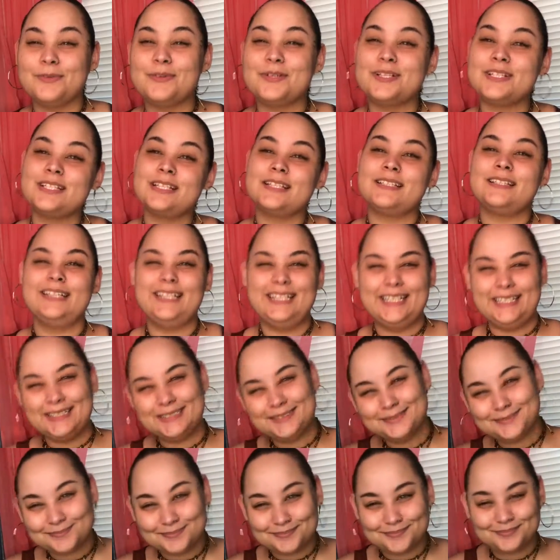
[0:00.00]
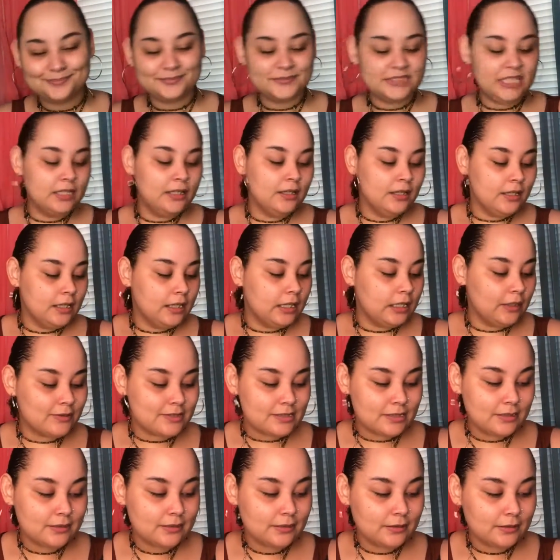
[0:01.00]
It was just, it
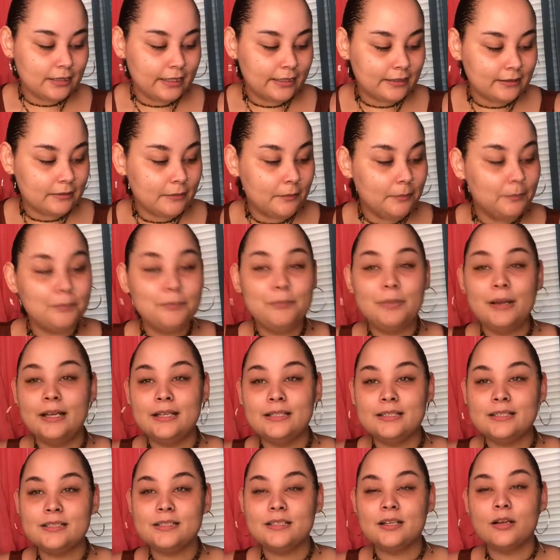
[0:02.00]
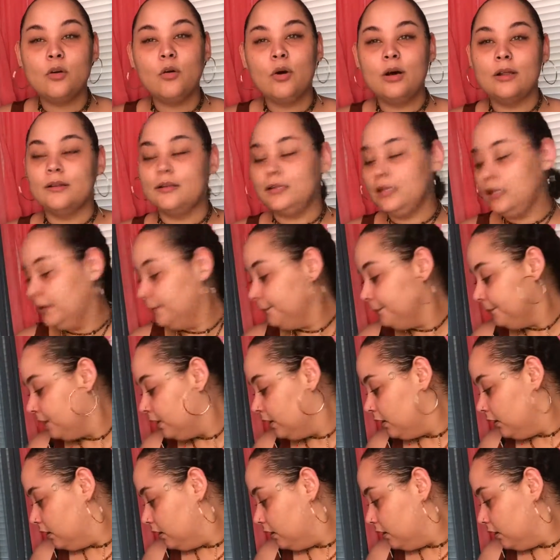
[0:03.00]
wasn't like the best quality.